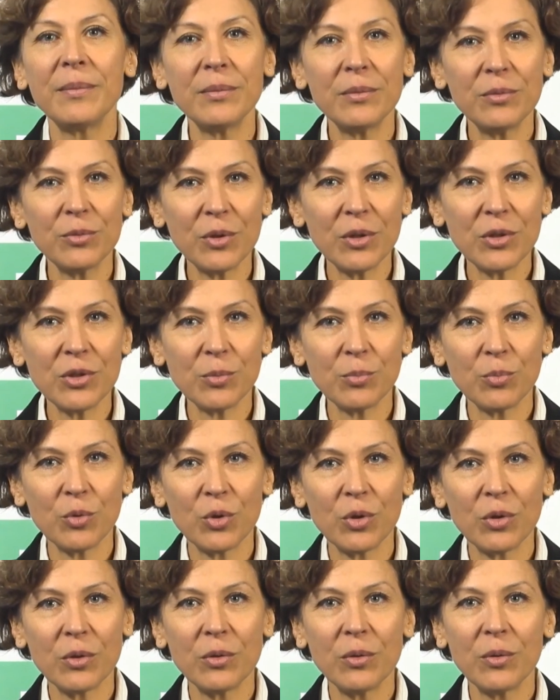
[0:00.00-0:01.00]

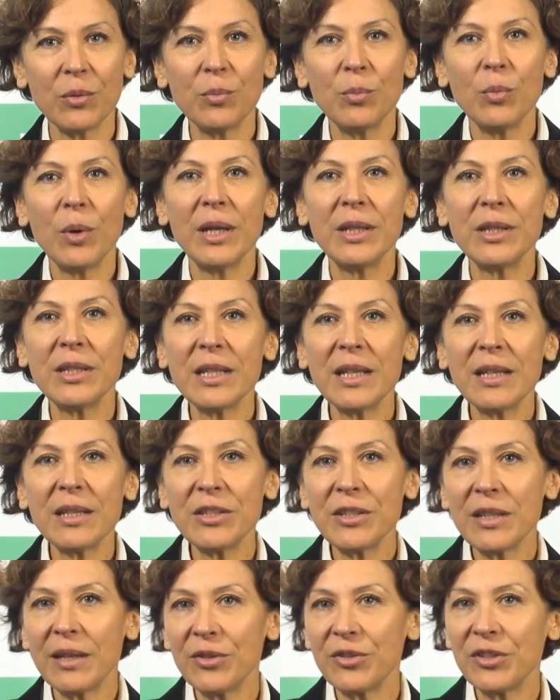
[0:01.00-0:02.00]
Furthermore, why seek
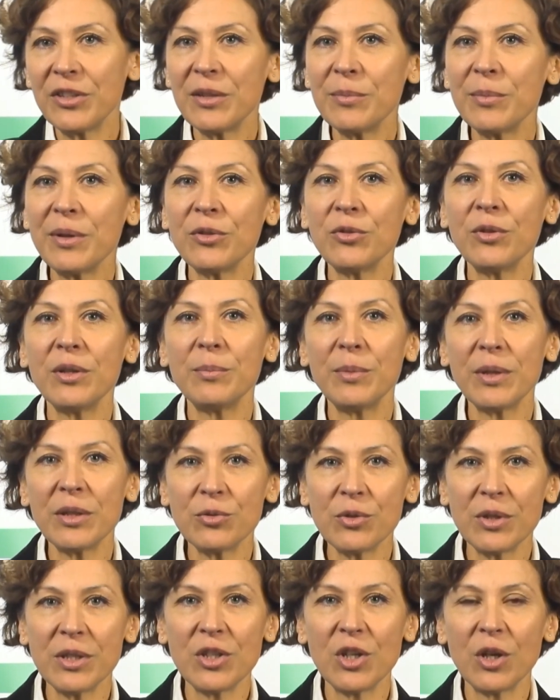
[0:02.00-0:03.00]
such symmetry
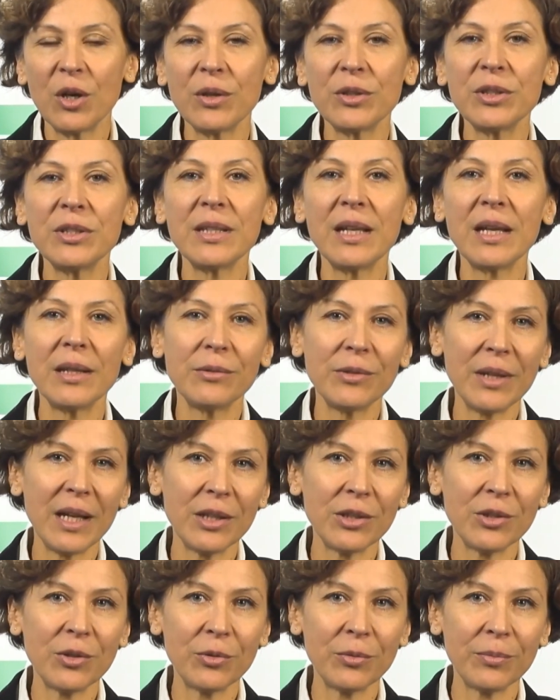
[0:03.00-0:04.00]
between cost and
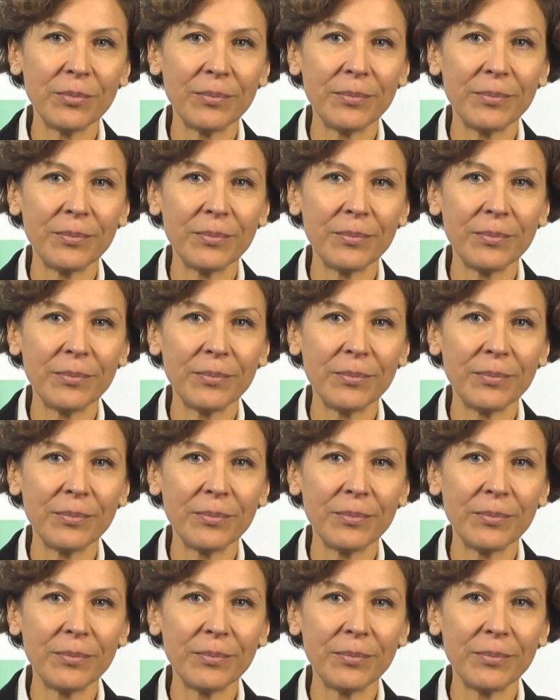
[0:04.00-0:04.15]
value?